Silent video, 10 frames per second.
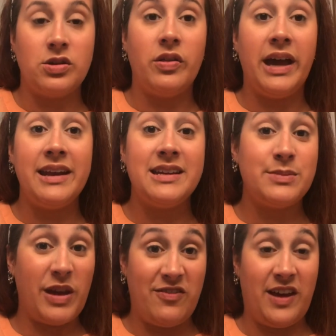so that
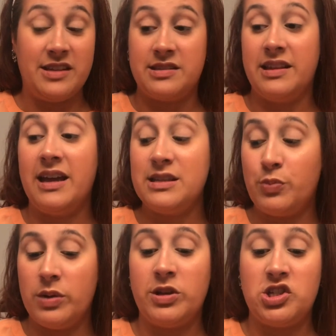is my face. That is
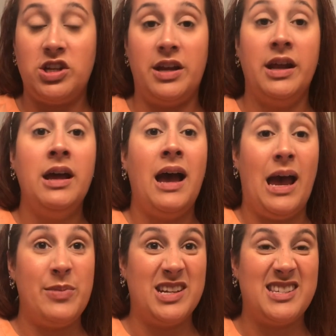pretty much done.
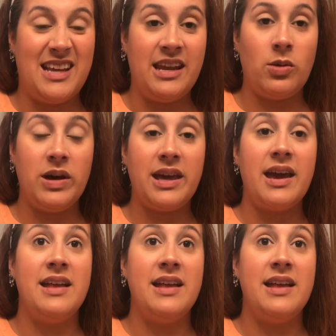I'm going to set it quick,